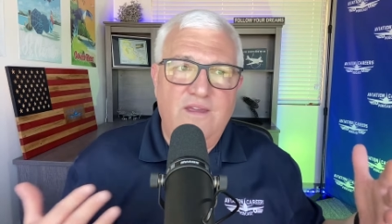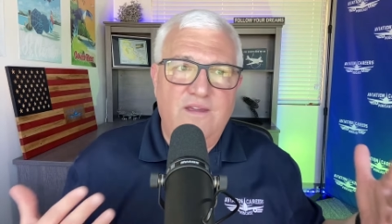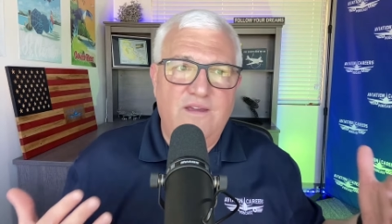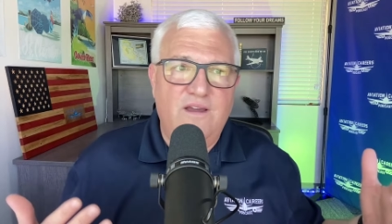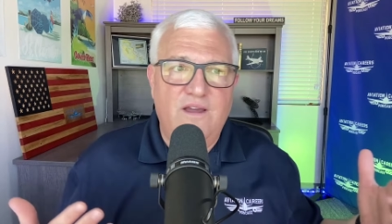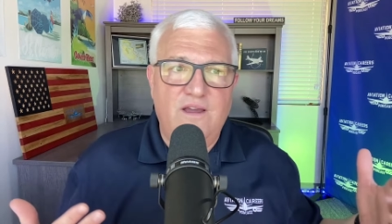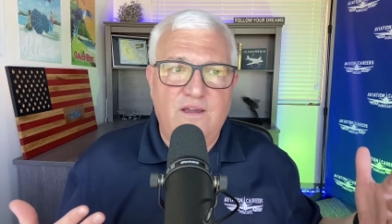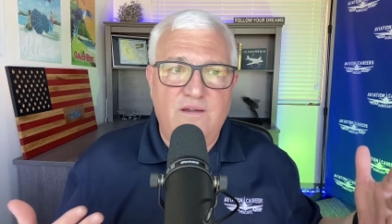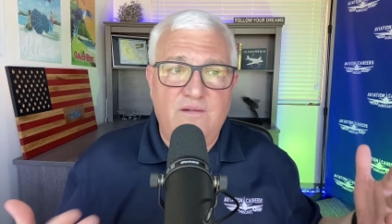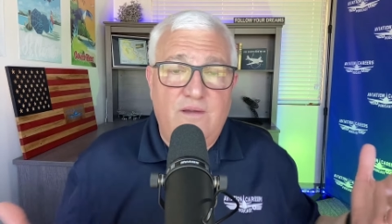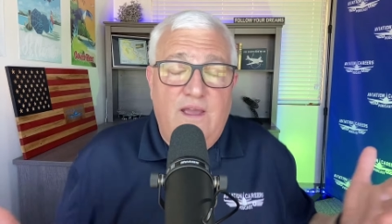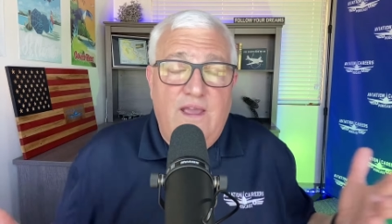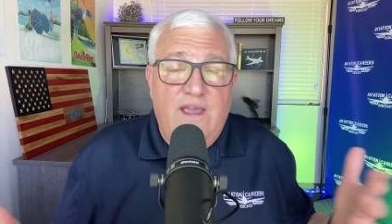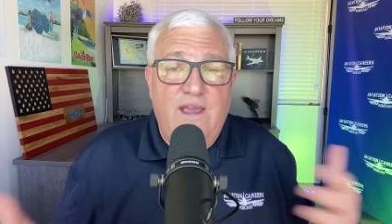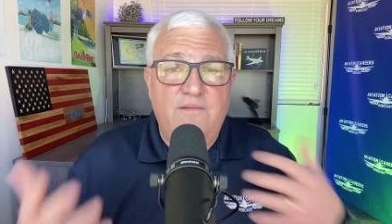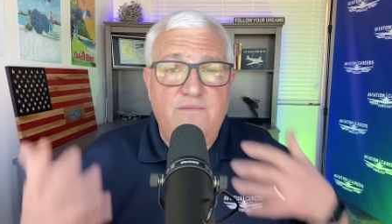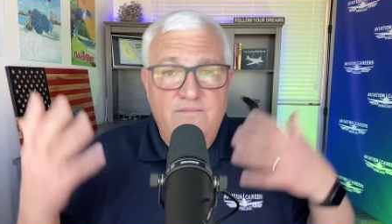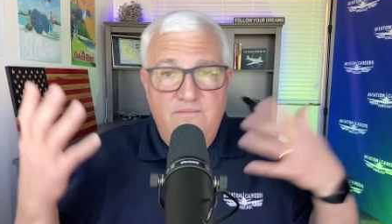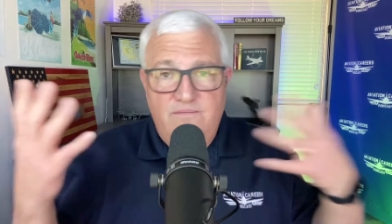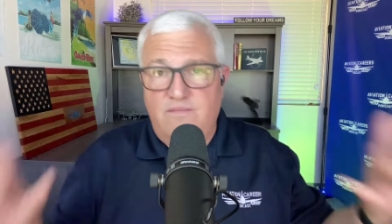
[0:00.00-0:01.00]

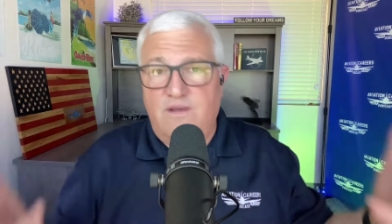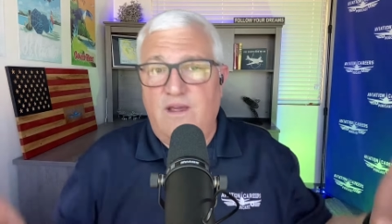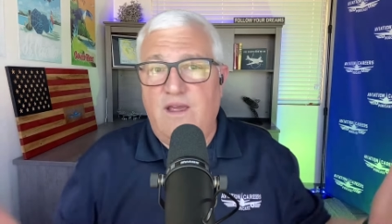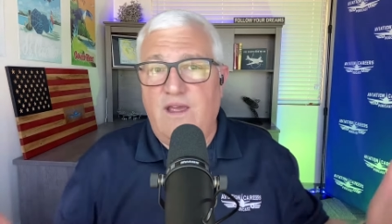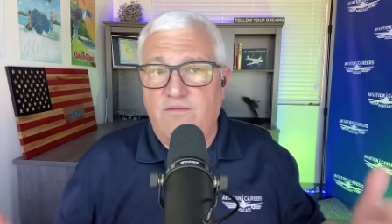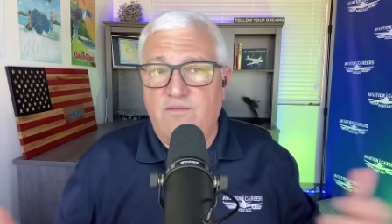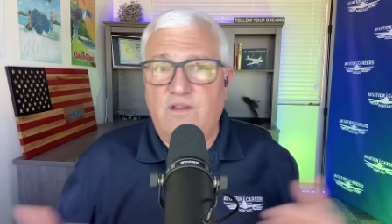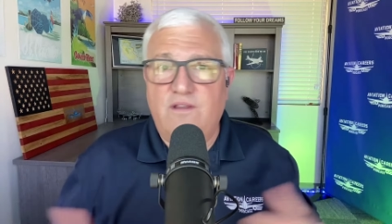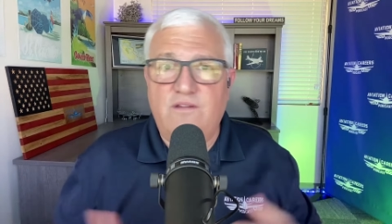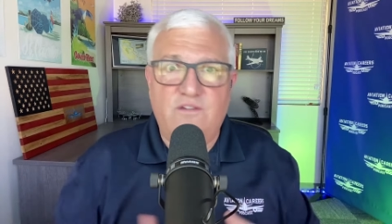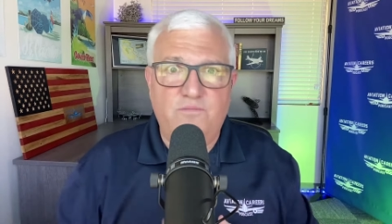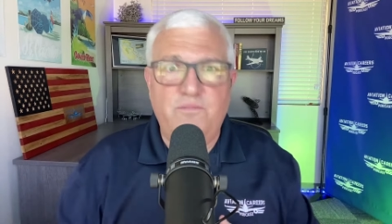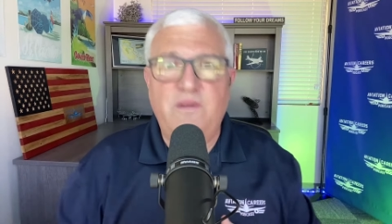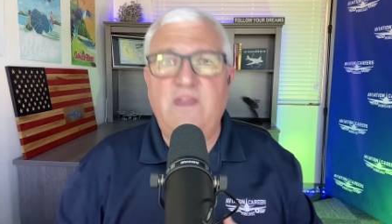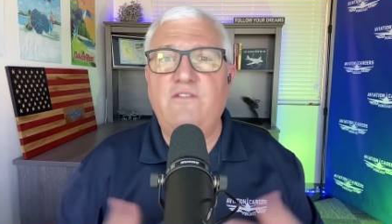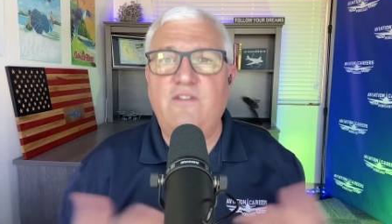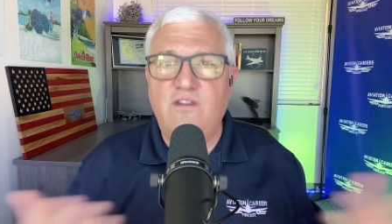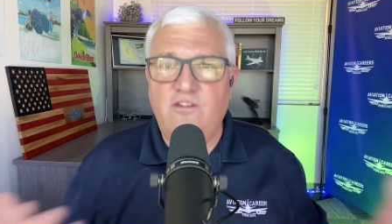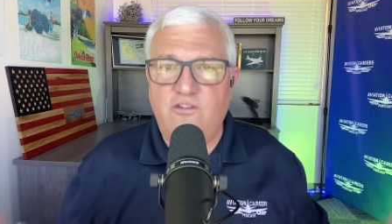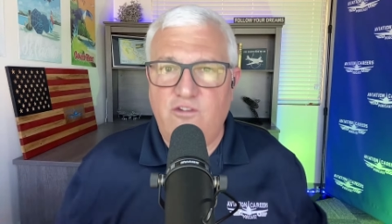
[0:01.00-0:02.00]
I have a
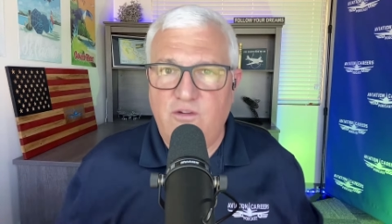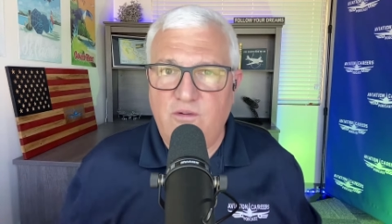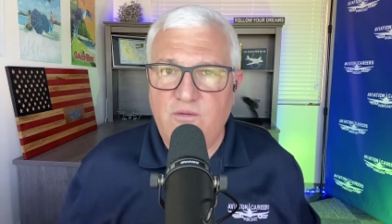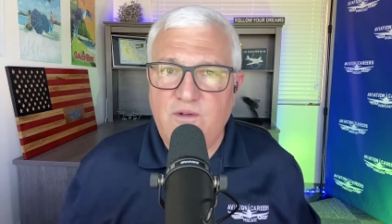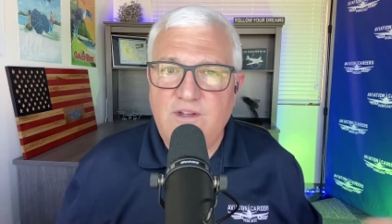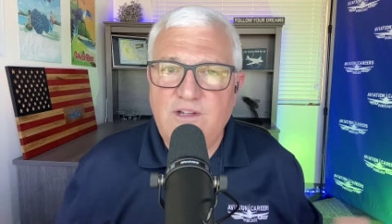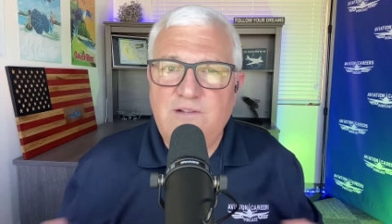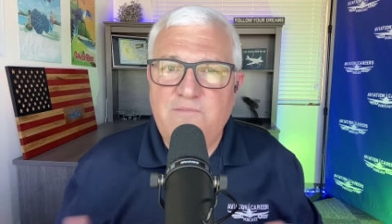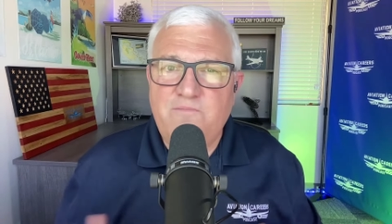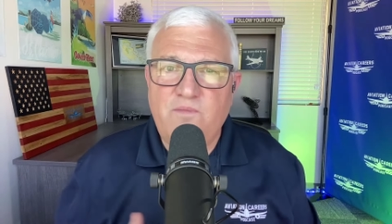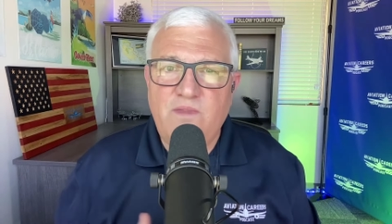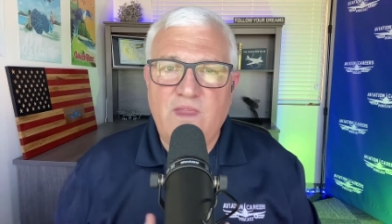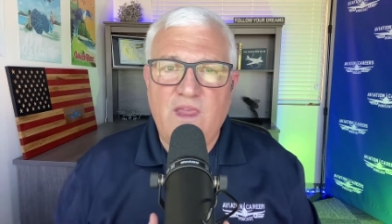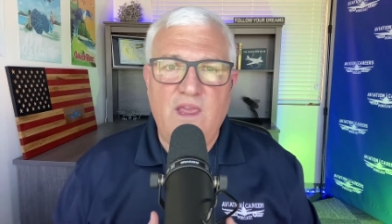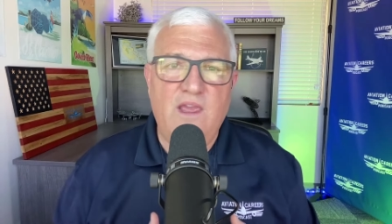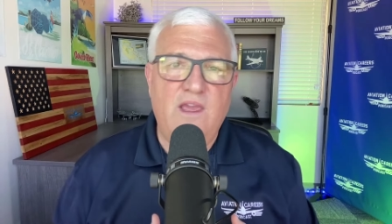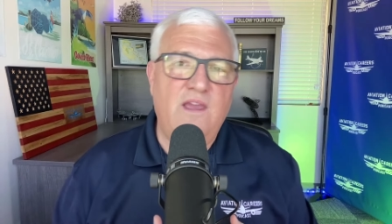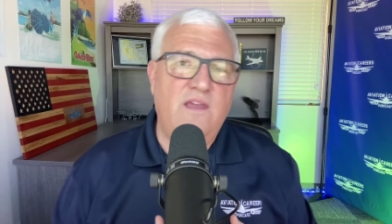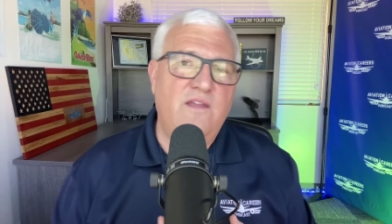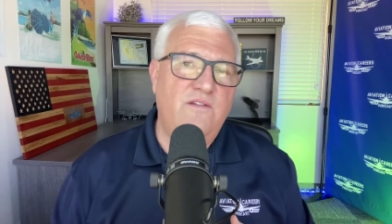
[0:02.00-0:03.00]
speech issue,
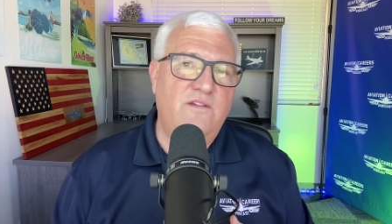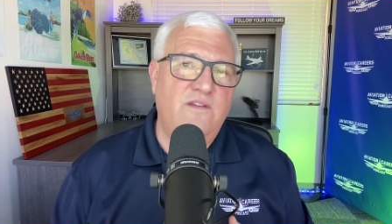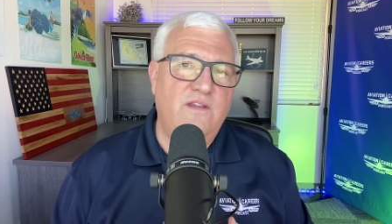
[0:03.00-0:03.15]
and